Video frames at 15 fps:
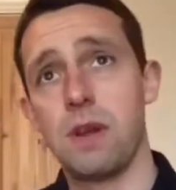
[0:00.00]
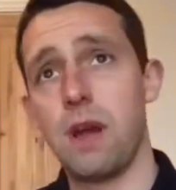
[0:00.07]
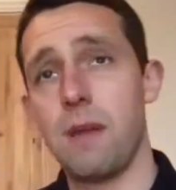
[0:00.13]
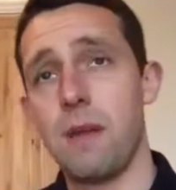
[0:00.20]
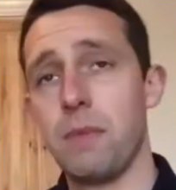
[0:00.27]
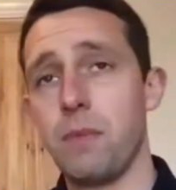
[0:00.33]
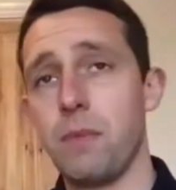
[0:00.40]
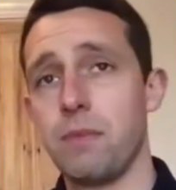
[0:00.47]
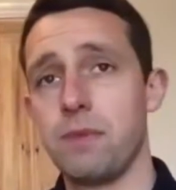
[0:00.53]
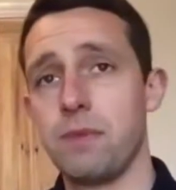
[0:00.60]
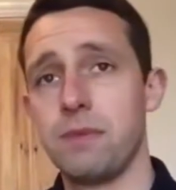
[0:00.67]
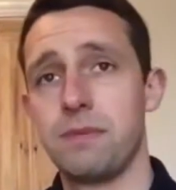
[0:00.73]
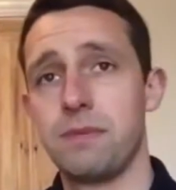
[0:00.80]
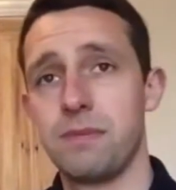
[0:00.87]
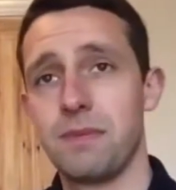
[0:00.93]
I mean,
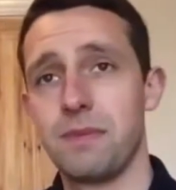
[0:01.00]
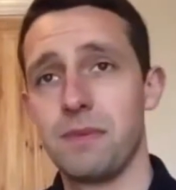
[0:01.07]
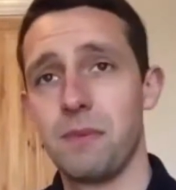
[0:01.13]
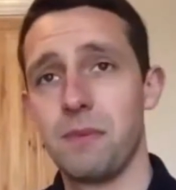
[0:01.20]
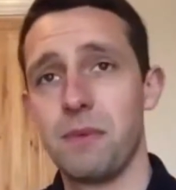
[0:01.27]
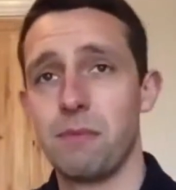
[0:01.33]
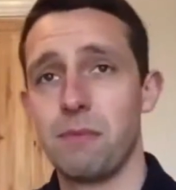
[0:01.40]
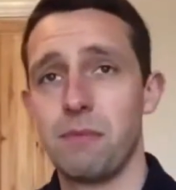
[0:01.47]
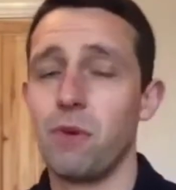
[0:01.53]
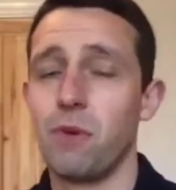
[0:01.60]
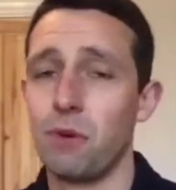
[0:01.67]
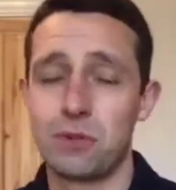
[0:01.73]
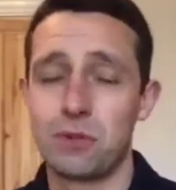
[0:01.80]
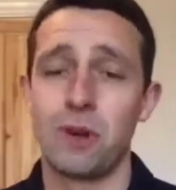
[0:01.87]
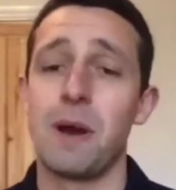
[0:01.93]
we're
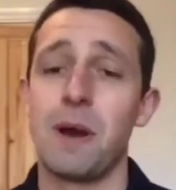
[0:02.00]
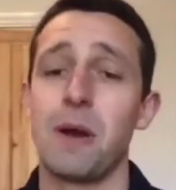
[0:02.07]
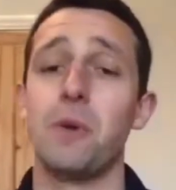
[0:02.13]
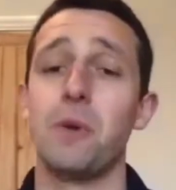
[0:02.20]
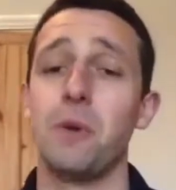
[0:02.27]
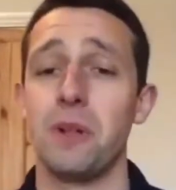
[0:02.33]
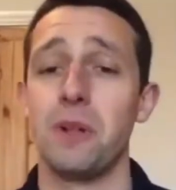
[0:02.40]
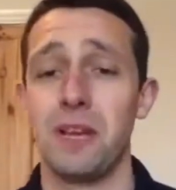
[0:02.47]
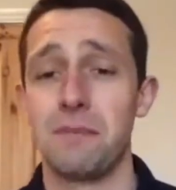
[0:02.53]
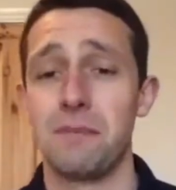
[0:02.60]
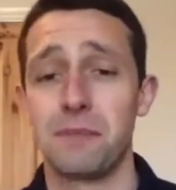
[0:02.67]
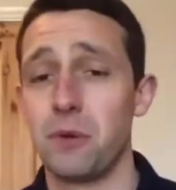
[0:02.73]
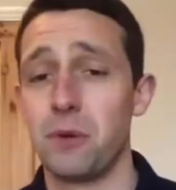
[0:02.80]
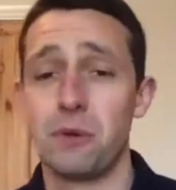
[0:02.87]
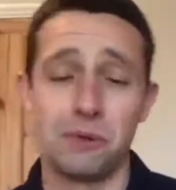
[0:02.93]
all talking about Google here.
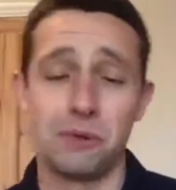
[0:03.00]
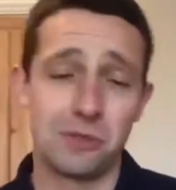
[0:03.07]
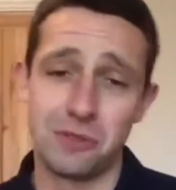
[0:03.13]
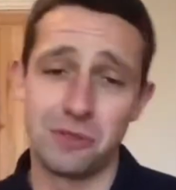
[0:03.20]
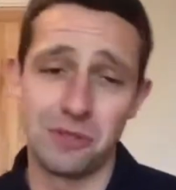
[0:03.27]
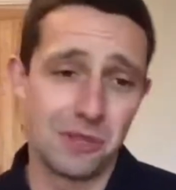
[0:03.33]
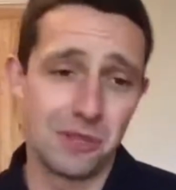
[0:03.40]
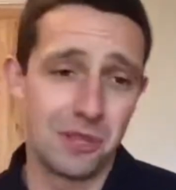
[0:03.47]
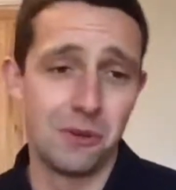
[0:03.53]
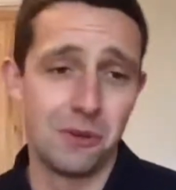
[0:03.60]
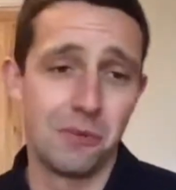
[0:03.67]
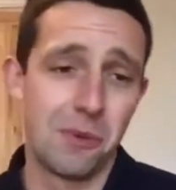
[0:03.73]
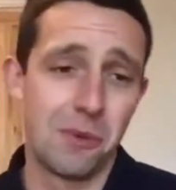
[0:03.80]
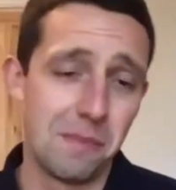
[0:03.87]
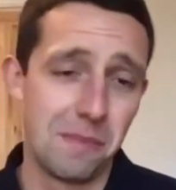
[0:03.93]
Google's yeah, yeah,